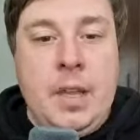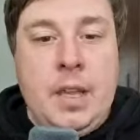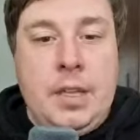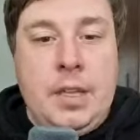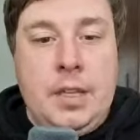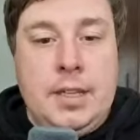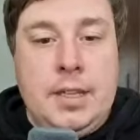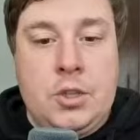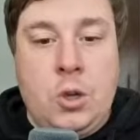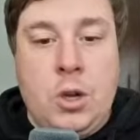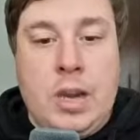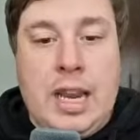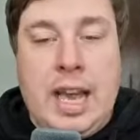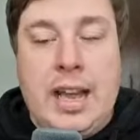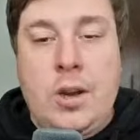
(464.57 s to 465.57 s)
it's
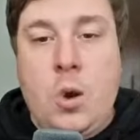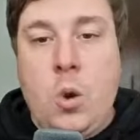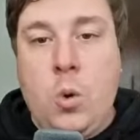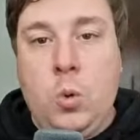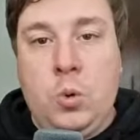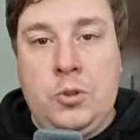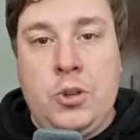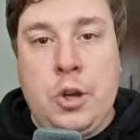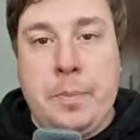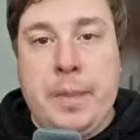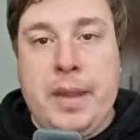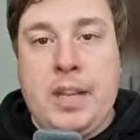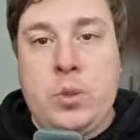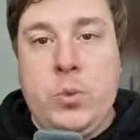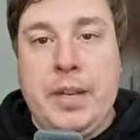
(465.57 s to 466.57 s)
not like old topics.